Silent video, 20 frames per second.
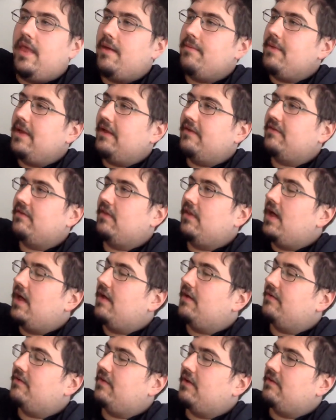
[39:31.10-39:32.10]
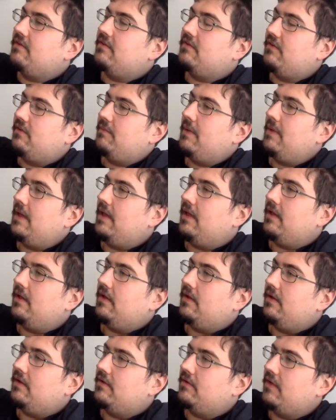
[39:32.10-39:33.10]
That makes a lot of sense to me,
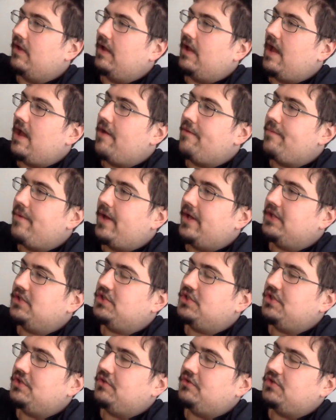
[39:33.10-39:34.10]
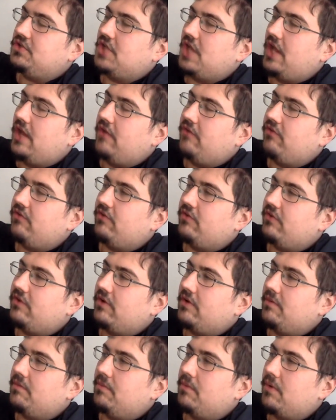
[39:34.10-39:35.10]
because like how much you change a
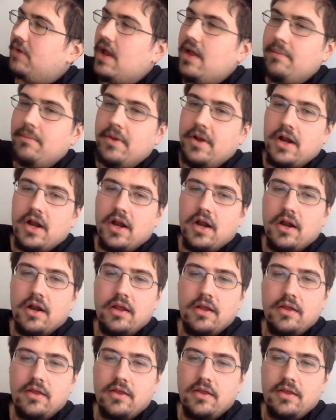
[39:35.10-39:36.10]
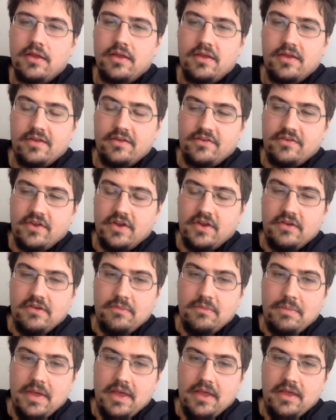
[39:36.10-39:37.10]
certain parameter is going to
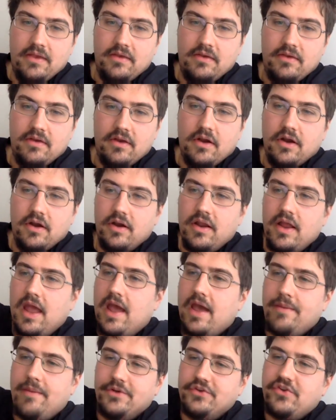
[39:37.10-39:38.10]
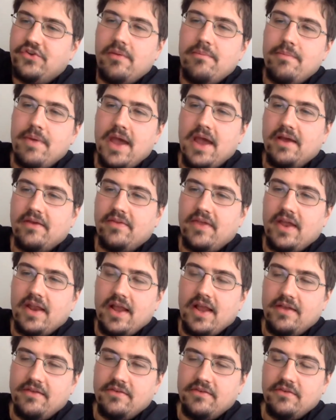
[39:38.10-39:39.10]
depend, or how much impact that
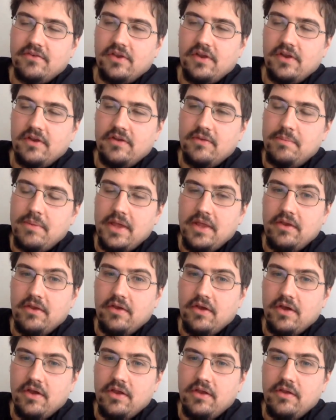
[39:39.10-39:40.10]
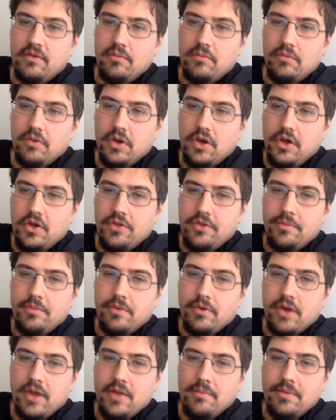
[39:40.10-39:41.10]
has is going to depend on what all the
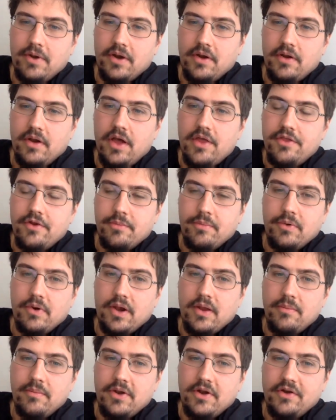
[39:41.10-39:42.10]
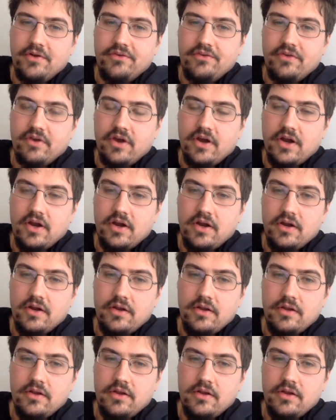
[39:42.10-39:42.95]
other parameters are.